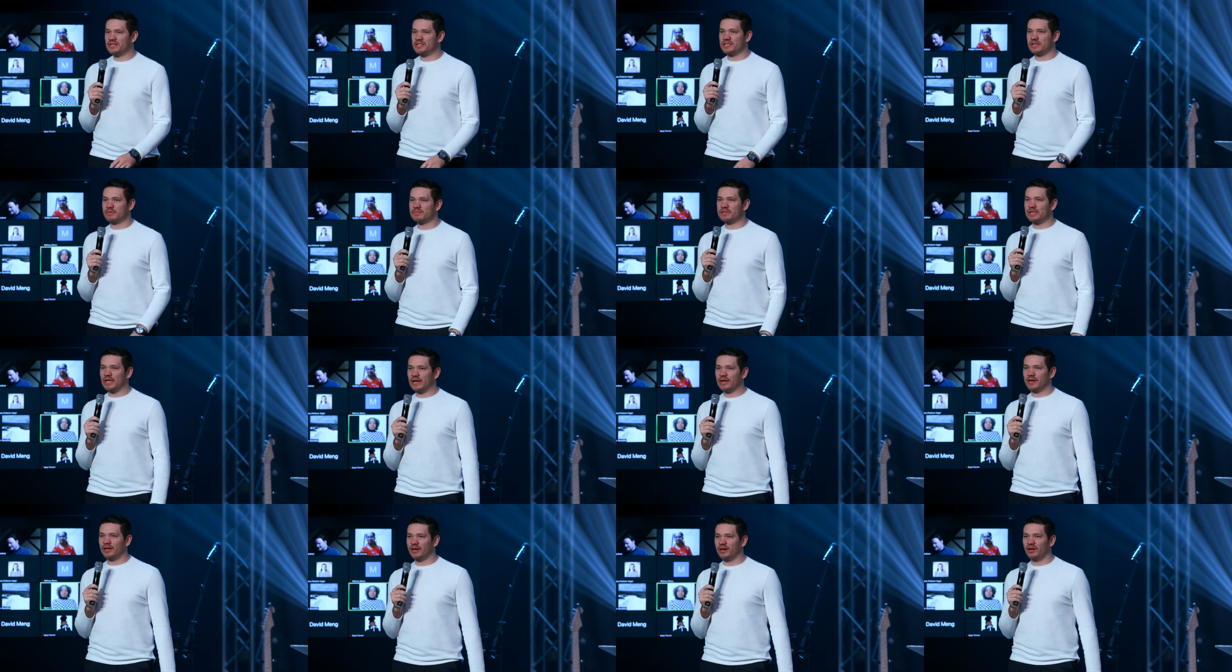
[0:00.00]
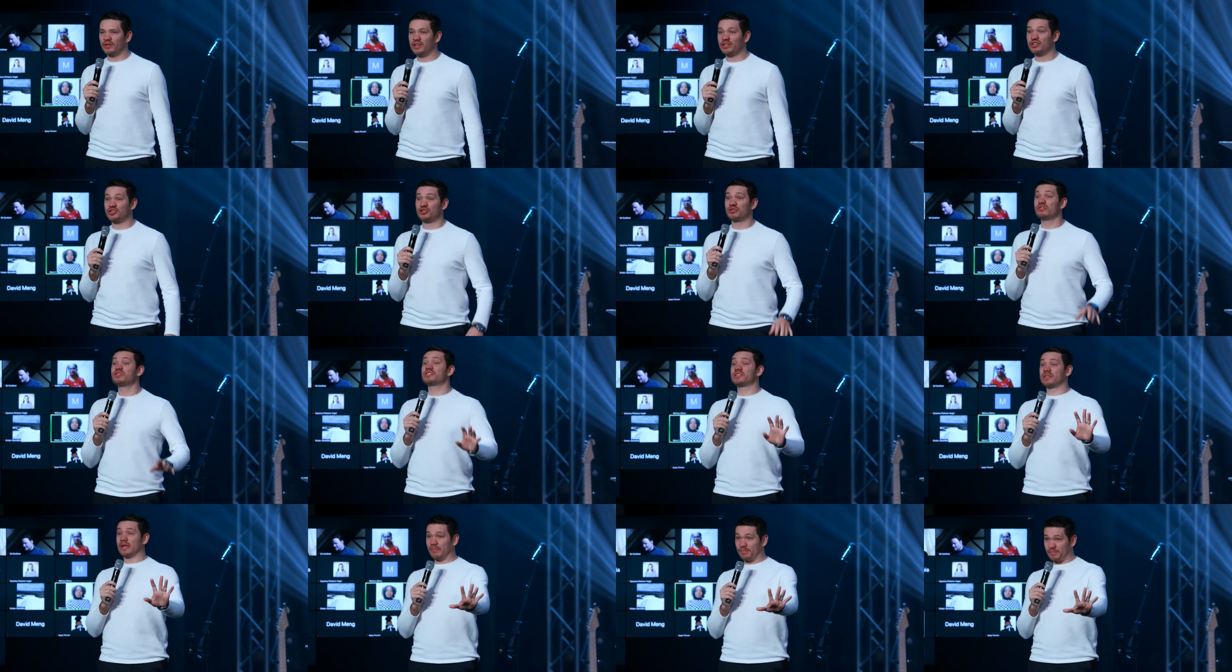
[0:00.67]
It seems like, you know, they
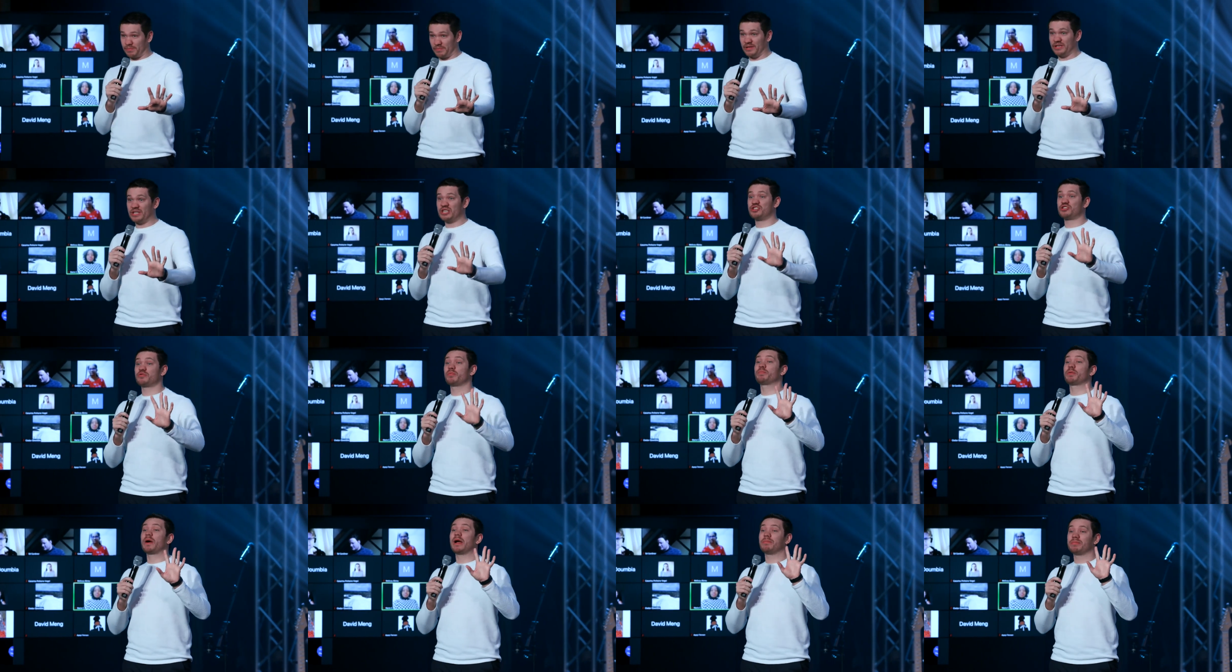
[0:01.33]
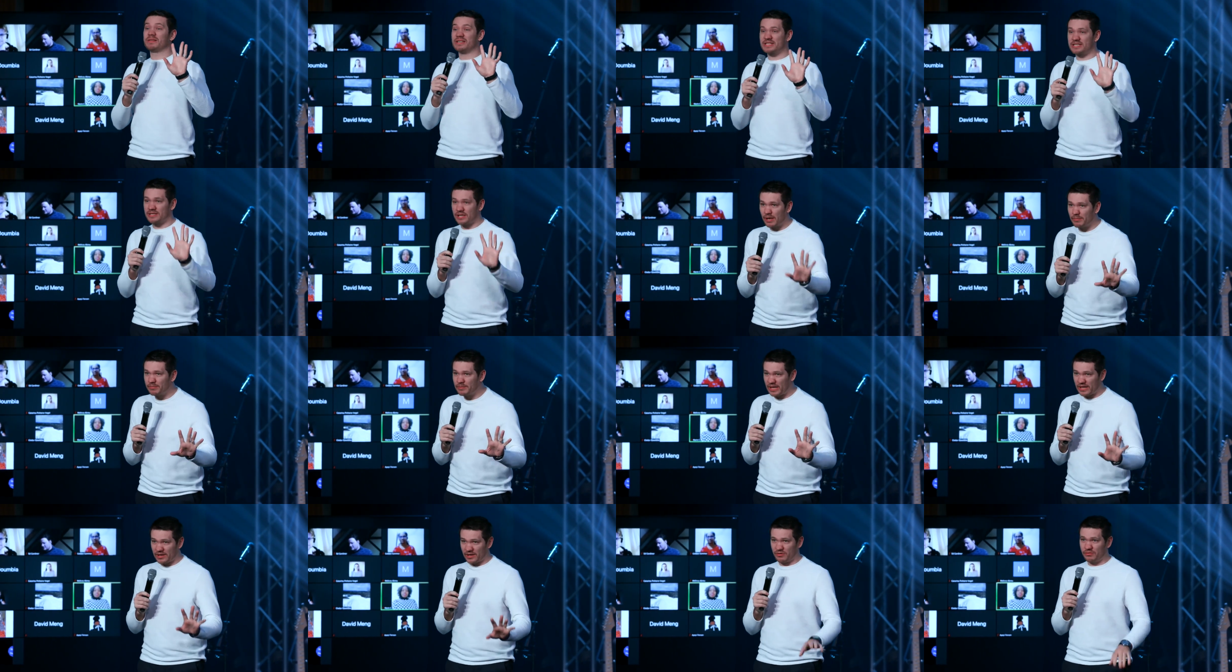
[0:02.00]
should probably
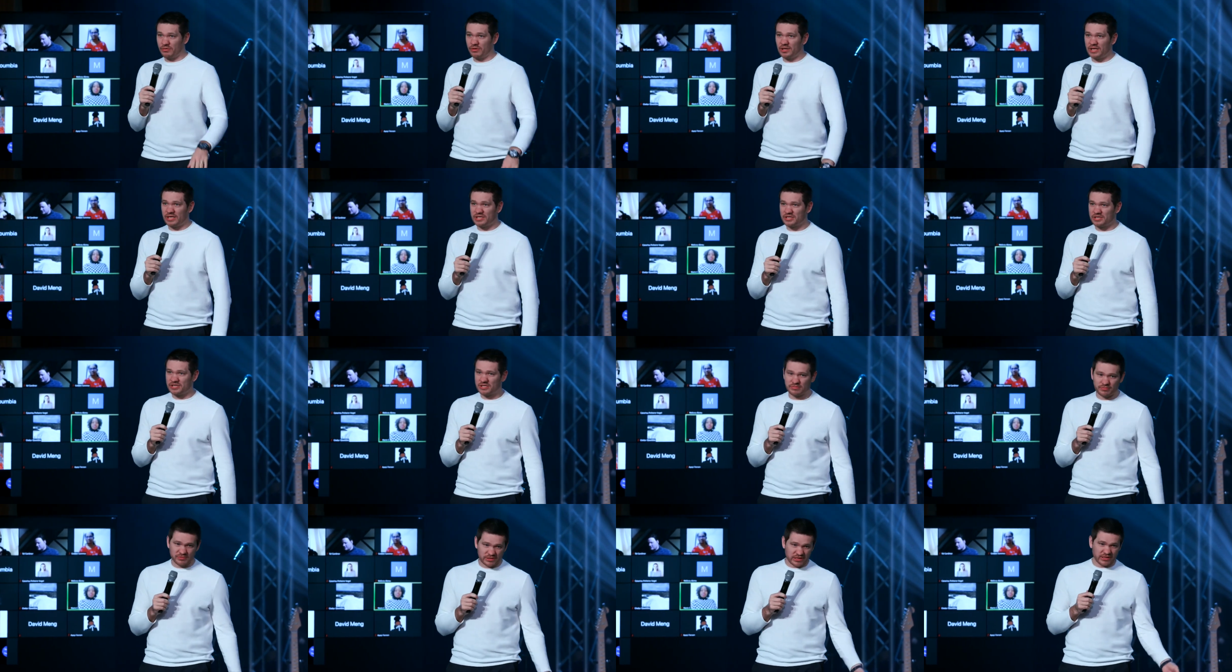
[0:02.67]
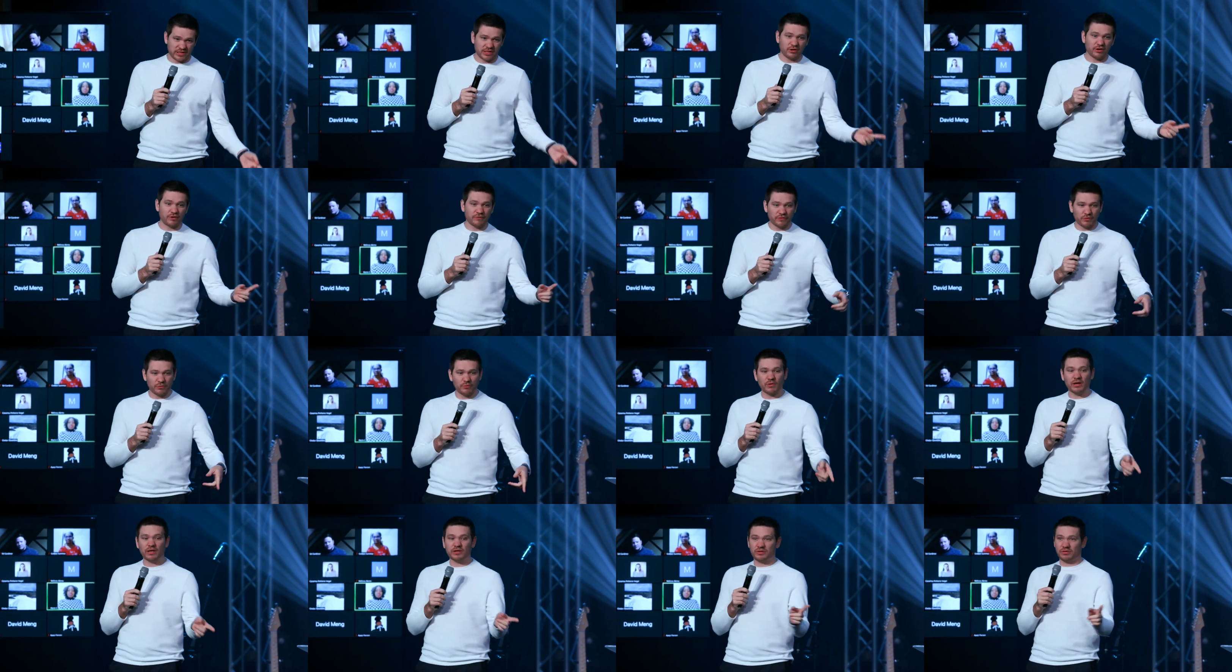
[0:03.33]
stop getting relationships because they go
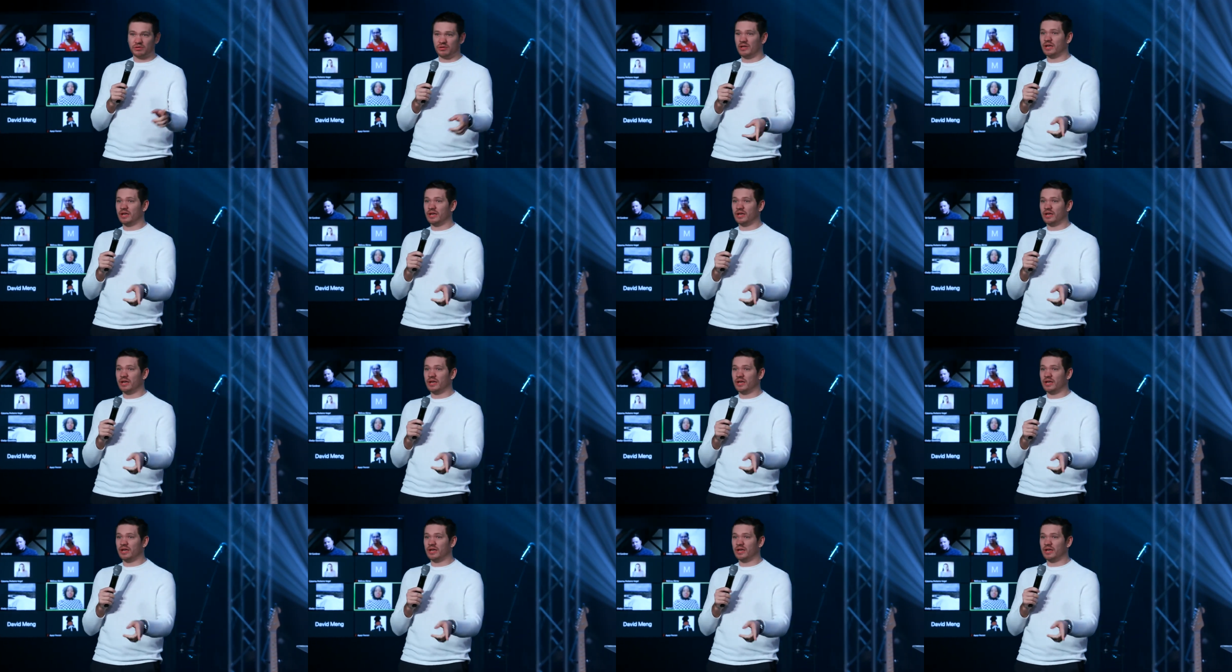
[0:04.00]
from one to